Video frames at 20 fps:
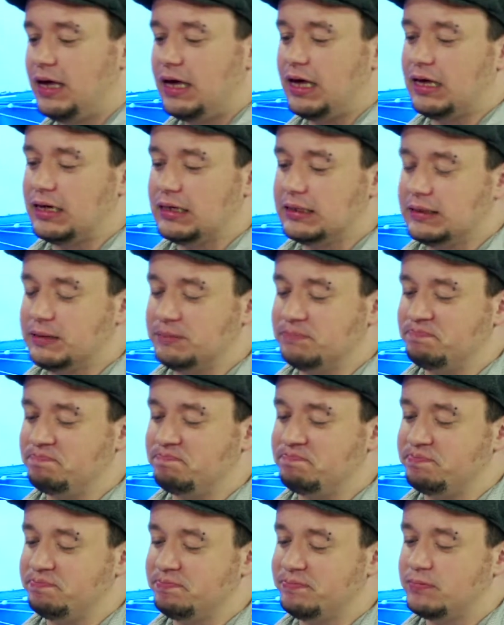
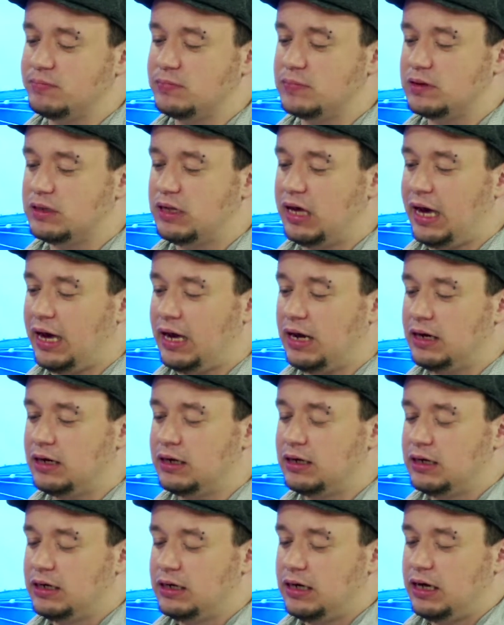
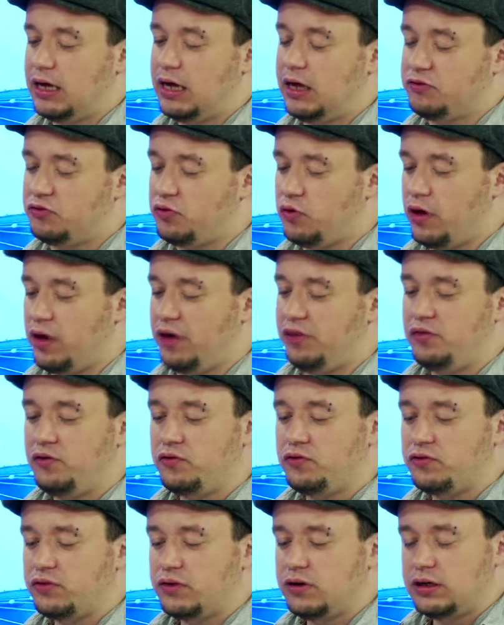And so I
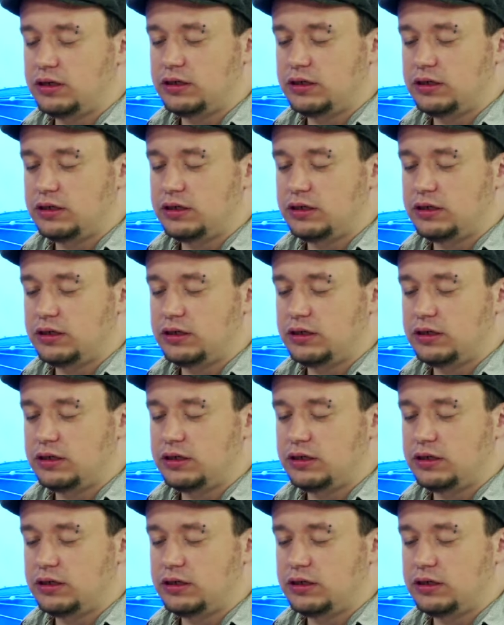thought,